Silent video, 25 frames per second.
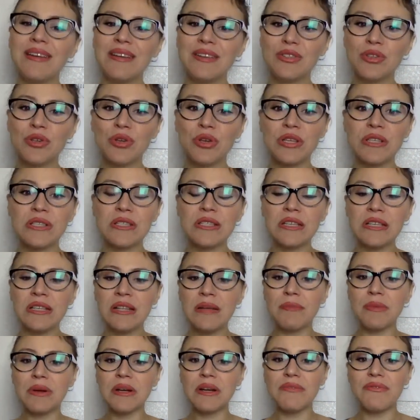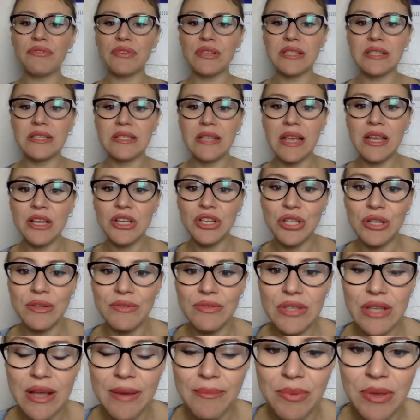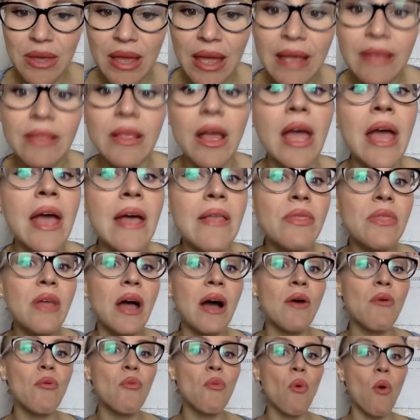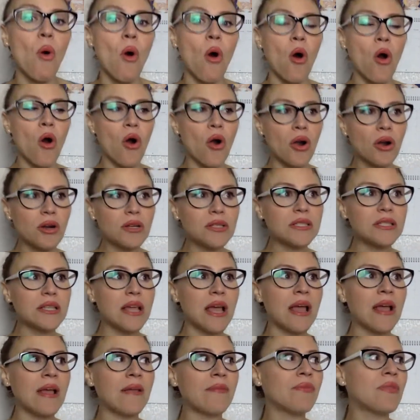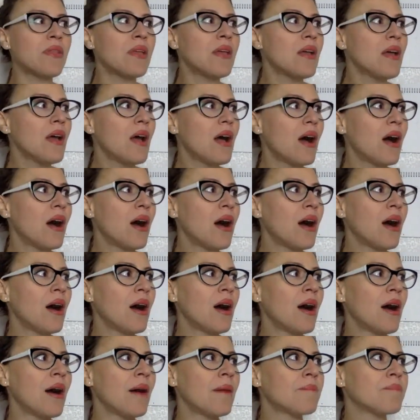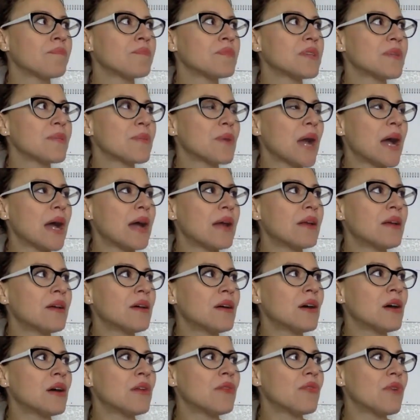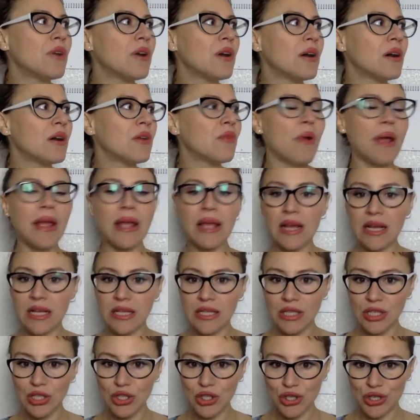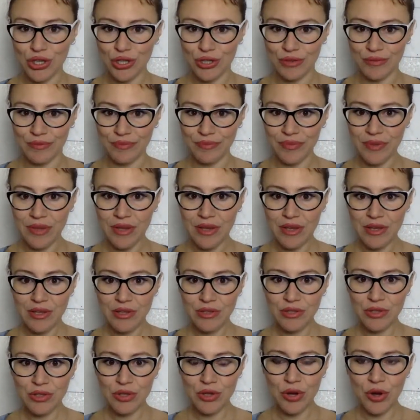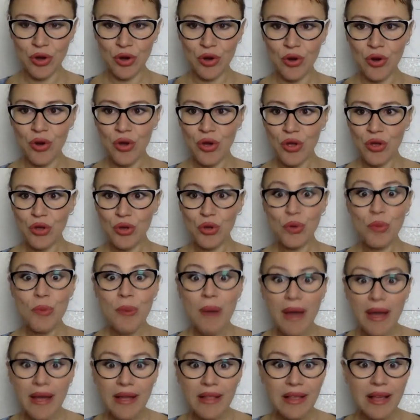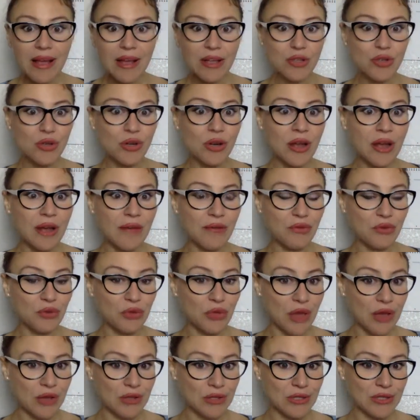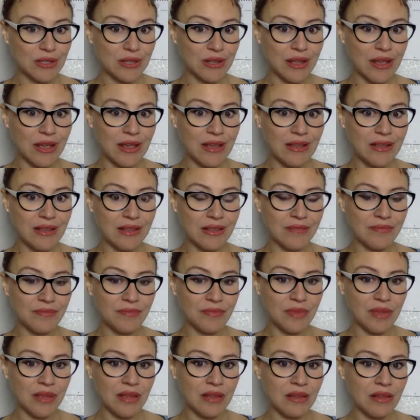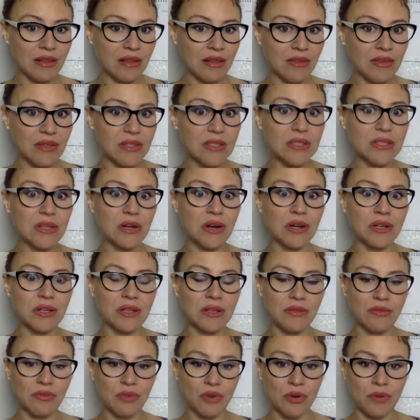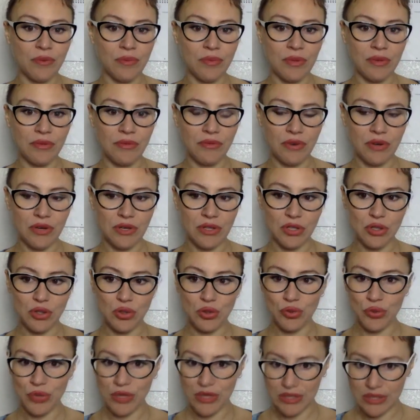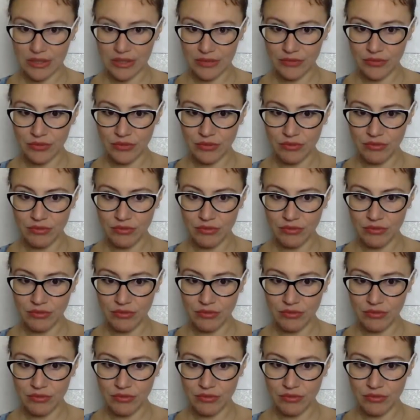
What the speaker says: So you can see the manifestation of some gain and awards and some kind of recognition. So you might actually have 2018, and even starting from the first 2 weeks of